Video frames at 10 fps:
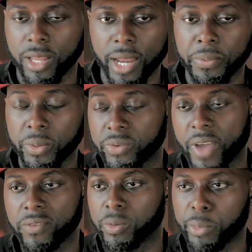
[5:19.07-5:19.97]
A lot of people
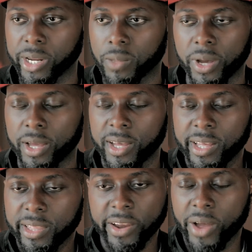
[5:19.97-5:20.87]
even have the money, but
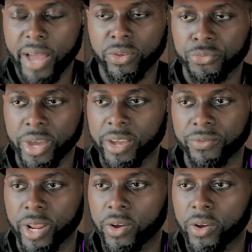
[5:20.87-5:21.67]
they don't have the faith.